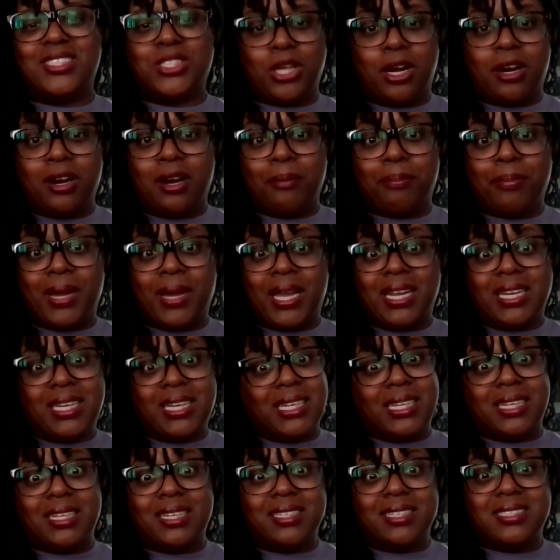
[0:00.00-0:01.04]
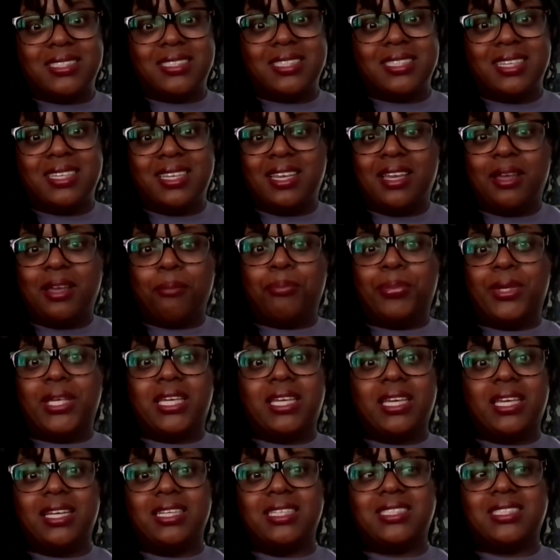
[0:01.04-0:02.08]
startup ideas
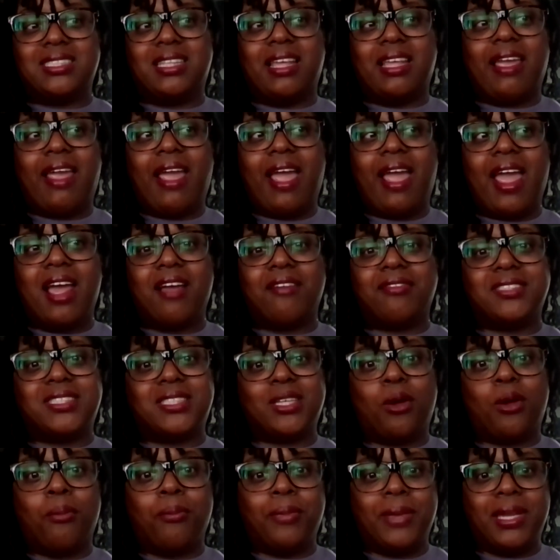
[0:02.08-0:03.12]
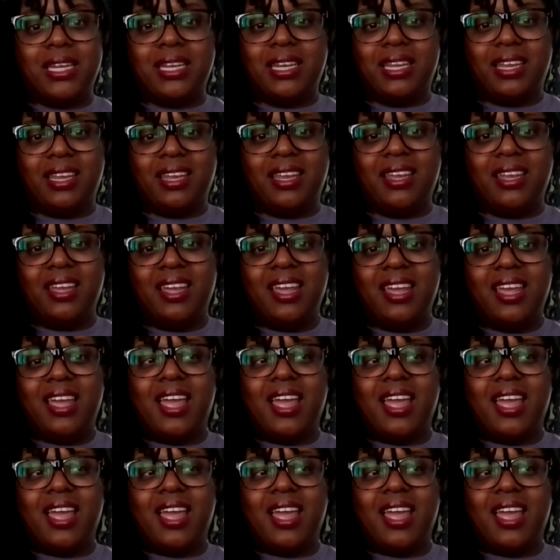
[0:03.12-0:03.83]
because they have so many,